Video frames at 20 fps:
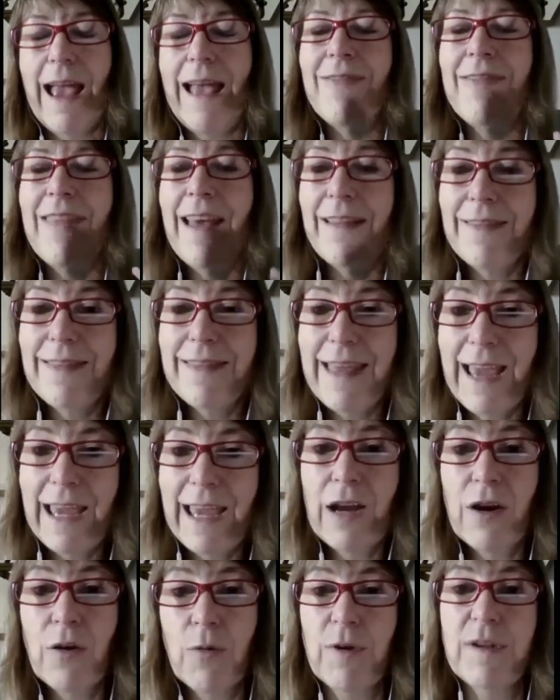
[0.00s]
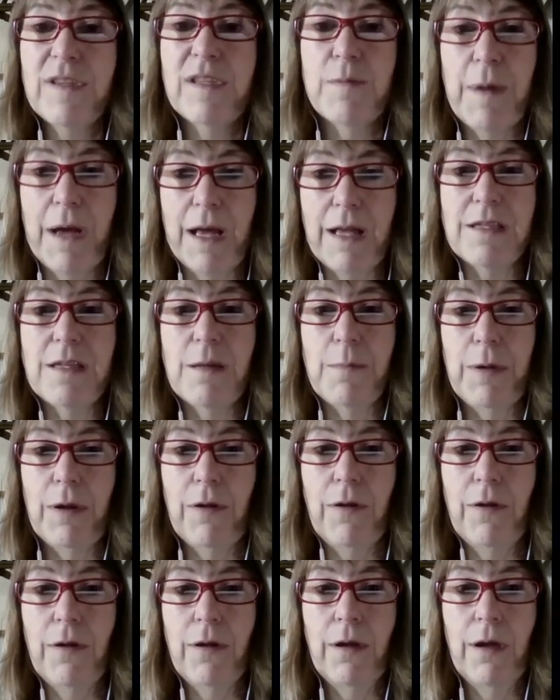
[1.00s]
and that they are
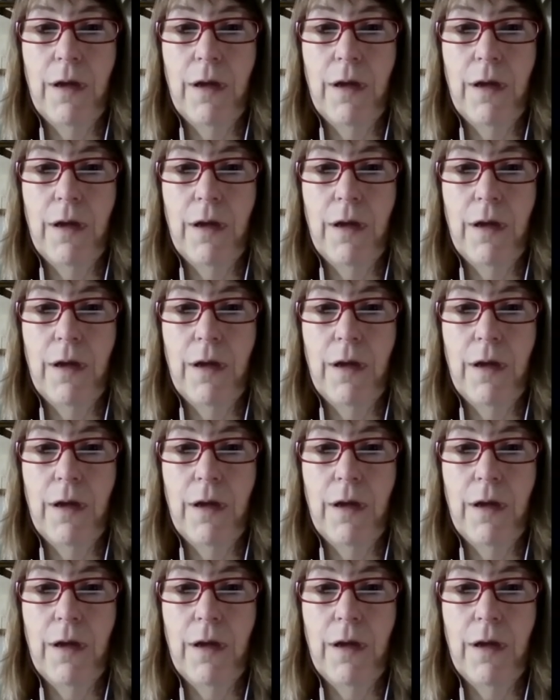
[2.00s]
responsible